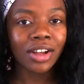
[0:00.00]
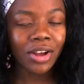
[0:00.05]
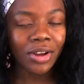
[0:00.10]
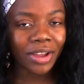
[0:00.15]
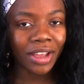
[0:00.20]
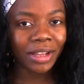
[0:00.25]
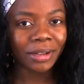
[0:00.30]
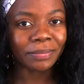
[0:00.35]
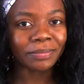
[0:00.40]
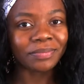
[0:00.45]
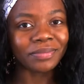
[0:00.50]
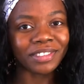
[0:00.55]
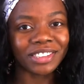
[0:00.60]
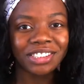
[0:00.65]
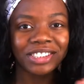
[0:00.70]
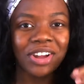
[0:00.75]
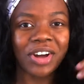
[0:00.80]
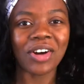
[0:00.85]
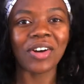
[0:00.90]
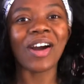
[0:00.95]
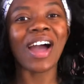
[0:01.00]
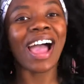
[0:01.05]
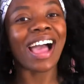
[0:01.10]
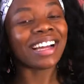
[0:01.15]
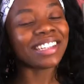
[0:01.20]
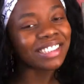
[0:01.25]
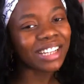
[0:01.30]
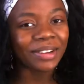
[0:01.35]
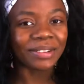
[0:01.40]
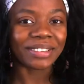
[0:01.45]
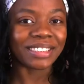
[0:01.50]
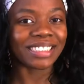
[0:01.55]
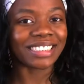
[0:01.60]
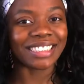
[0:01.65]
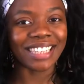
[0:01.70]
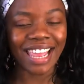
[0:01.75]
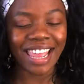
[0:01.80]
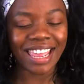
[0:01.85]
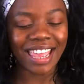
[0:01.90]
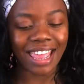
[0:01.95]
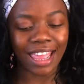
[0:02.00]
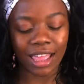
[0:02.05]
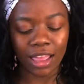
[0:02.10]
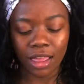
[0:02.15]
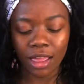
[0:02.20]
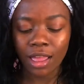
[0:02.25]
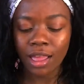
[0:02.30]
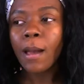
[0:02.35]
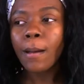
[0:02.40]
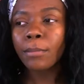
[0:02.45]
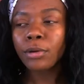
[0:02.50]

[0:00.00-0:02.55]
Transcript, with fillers: Okay, so as I was saying,